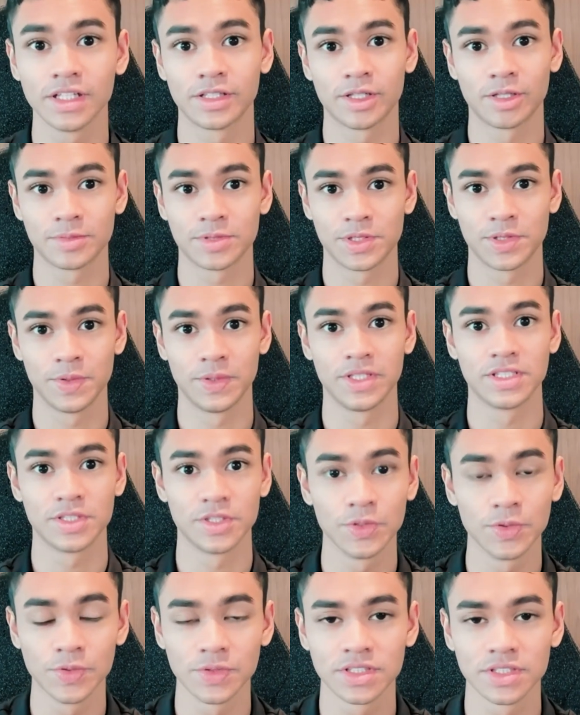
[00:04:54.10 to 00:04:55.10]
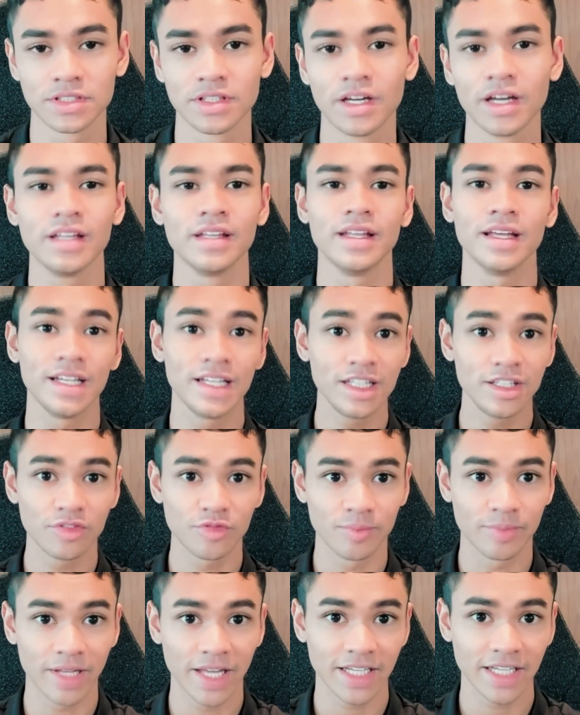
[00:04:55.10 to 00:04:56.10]
top students use. They leave
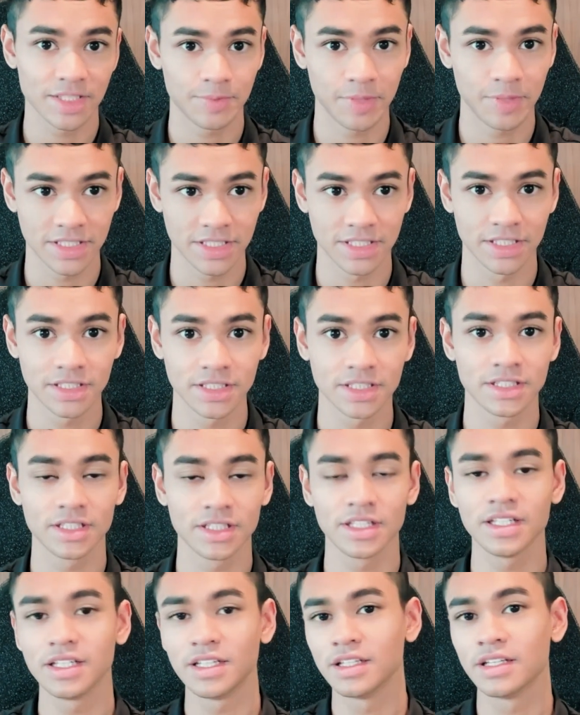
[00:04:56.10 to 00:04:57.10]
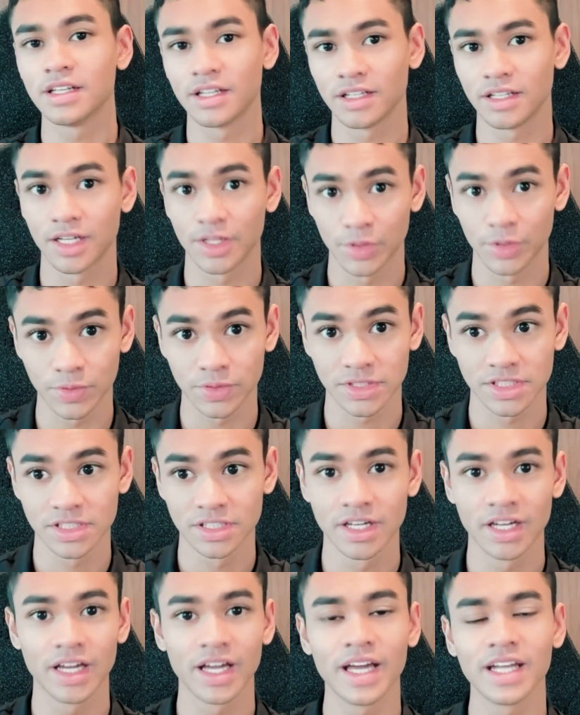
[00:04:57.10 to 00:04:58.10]
blank spaces in their notes.
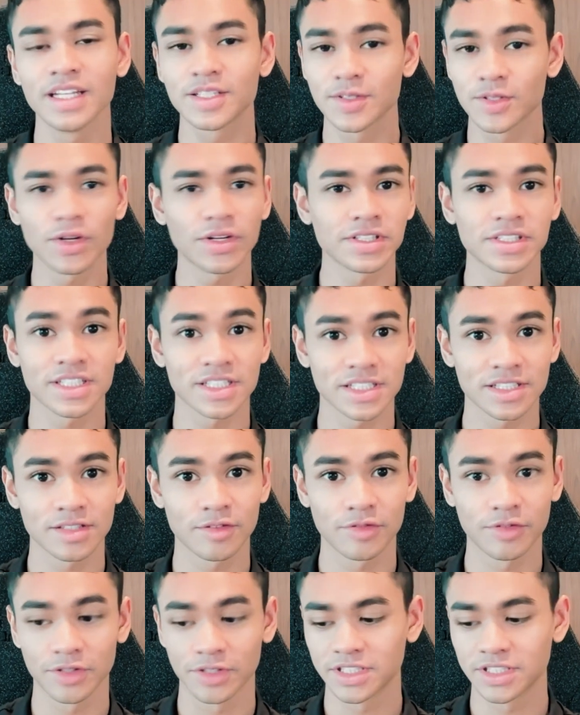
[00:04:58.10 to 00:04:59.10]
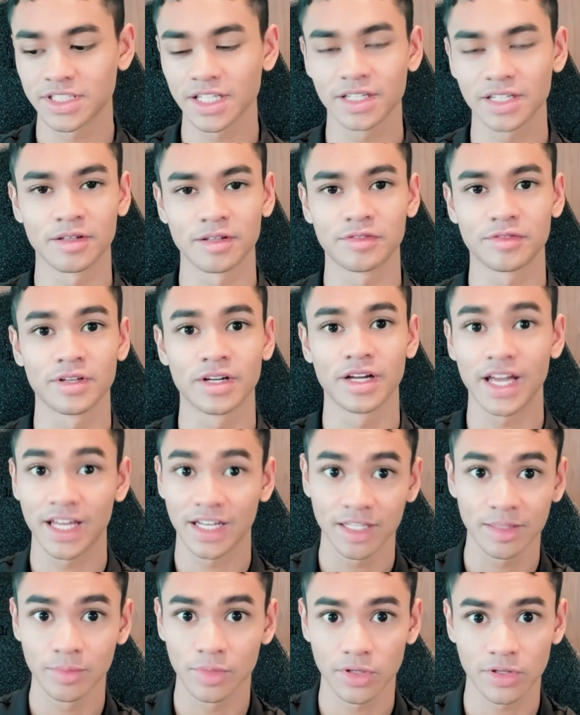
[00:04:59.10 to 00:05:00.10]
And it's not just for the sake of
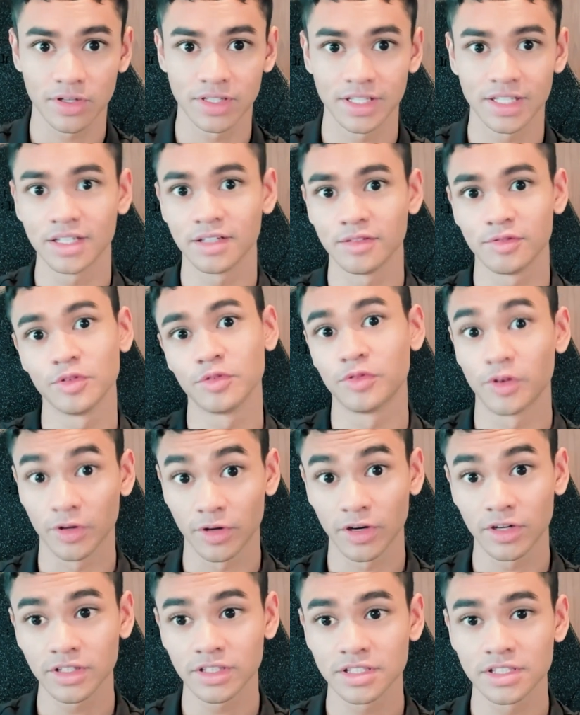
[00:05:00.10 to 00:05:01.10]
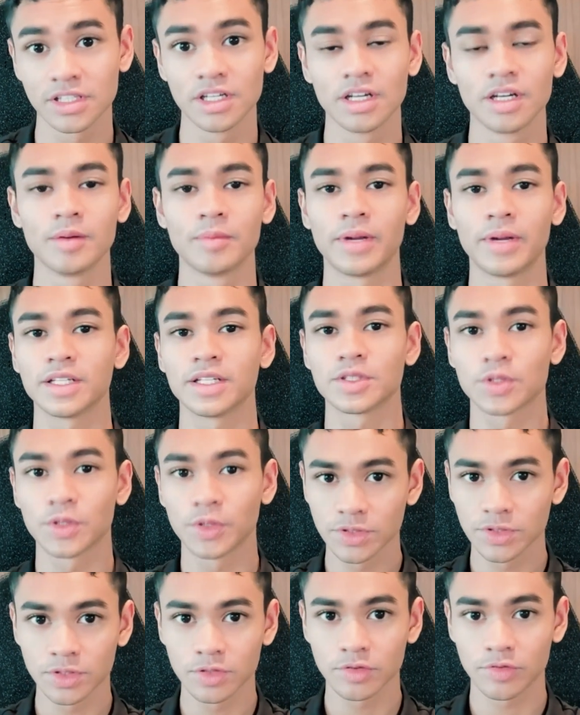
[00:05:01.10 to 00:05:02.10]
adding more content if you forgot, but it's
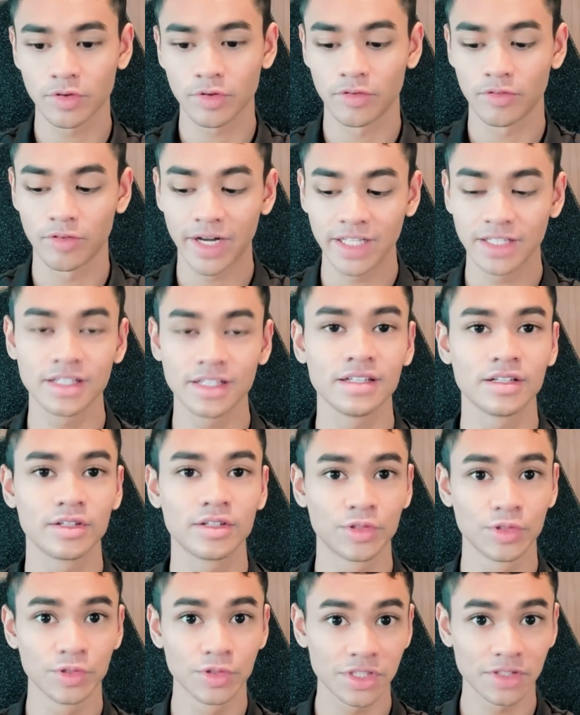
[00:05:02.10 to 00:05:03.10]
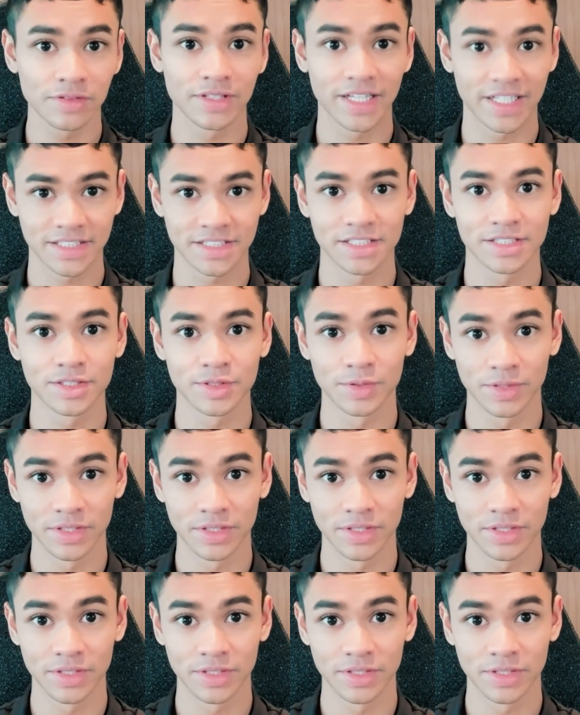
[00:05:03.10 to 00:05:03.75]
also for writing crucial lessons you